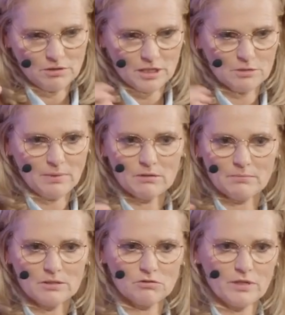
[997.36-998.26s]
two things about the
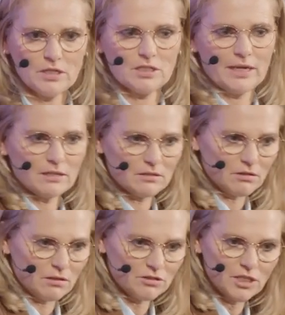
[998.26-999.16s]
mental training. It's
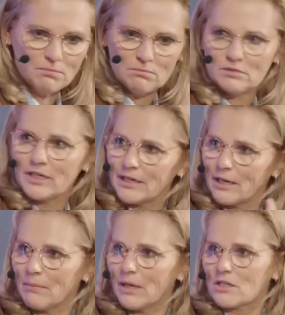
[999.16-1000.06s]
like team
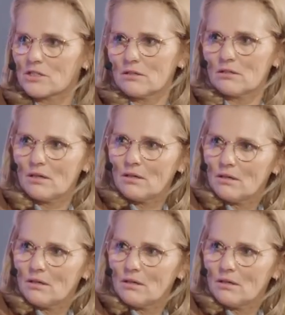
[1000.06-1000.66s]
dynamics and